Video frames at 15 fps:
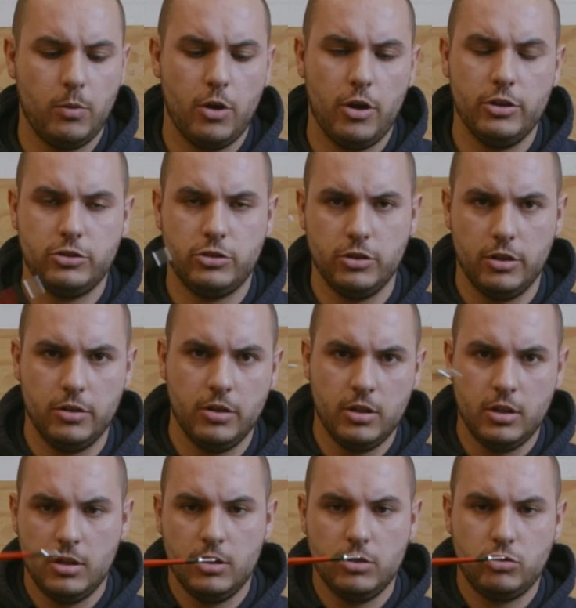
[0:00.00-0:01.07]
worse than
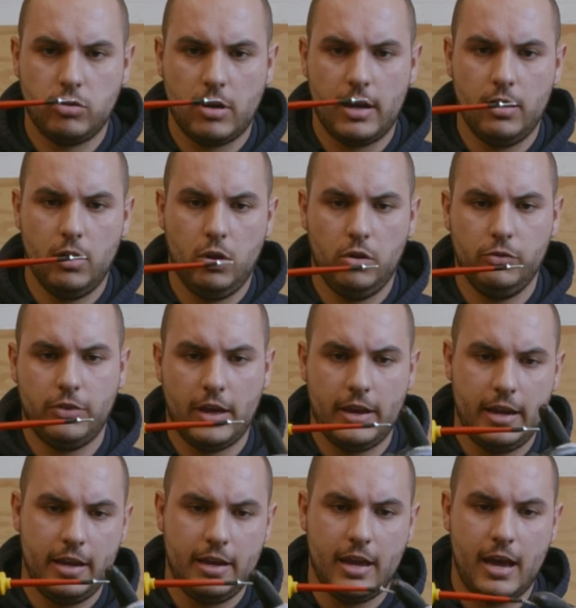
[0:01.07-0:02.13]
trying to hold that
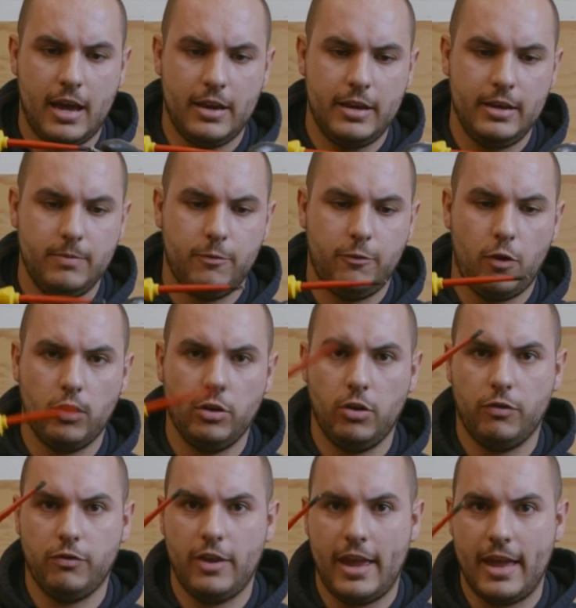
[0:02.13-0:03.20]
in and it falling
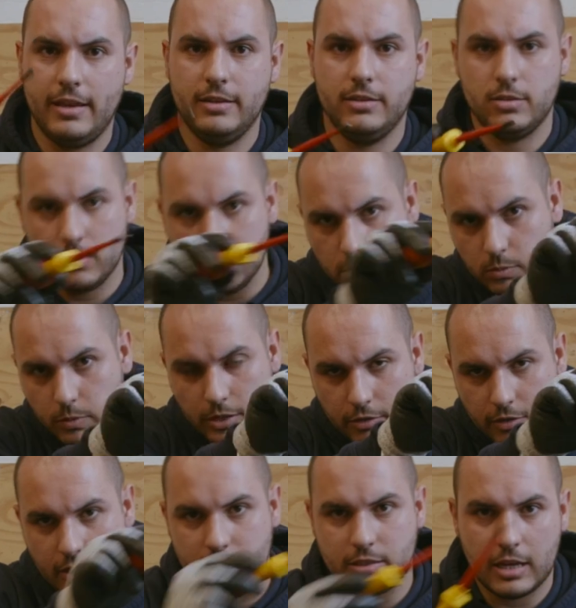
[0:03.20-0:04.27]
off the end when
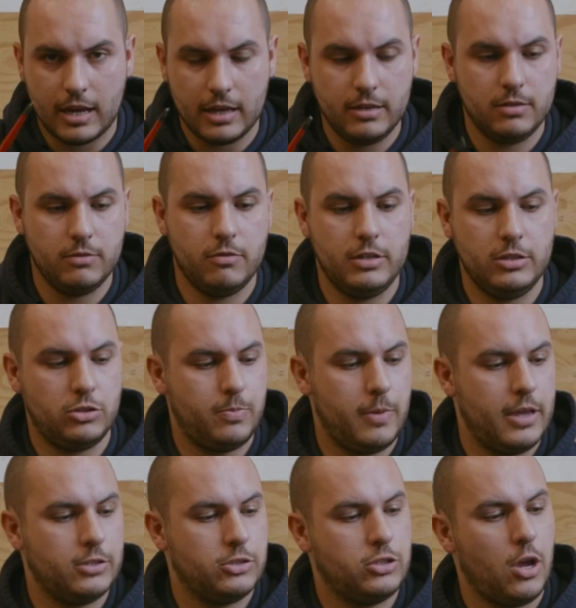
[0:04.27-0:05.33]
you're in a tight reach
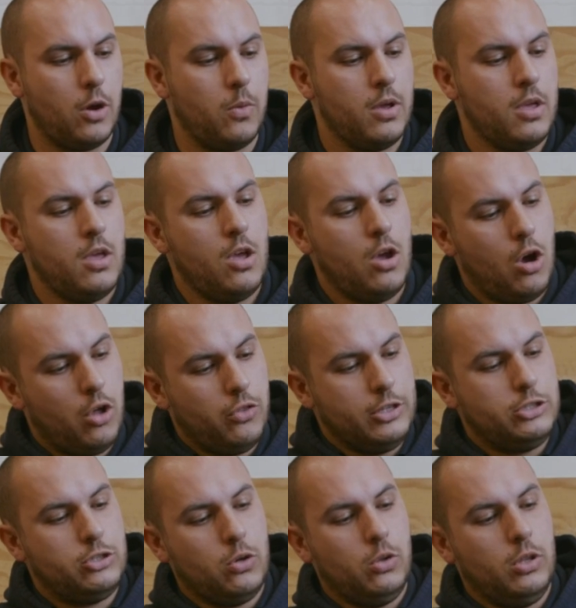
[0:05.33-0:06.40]
space. So on
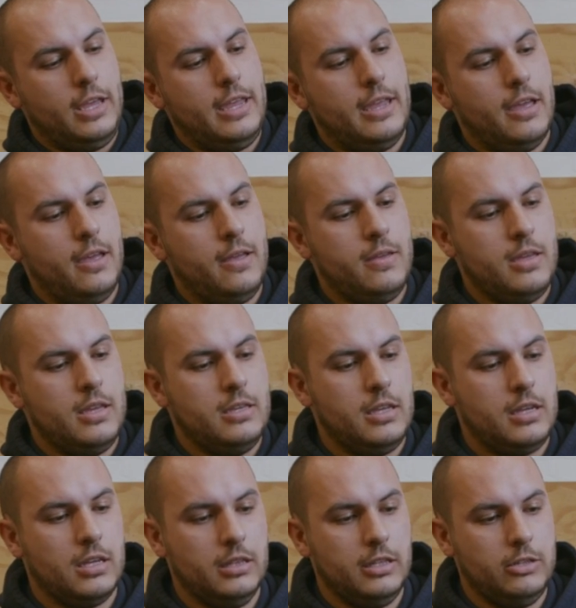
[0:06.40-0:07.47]
this tool here, you can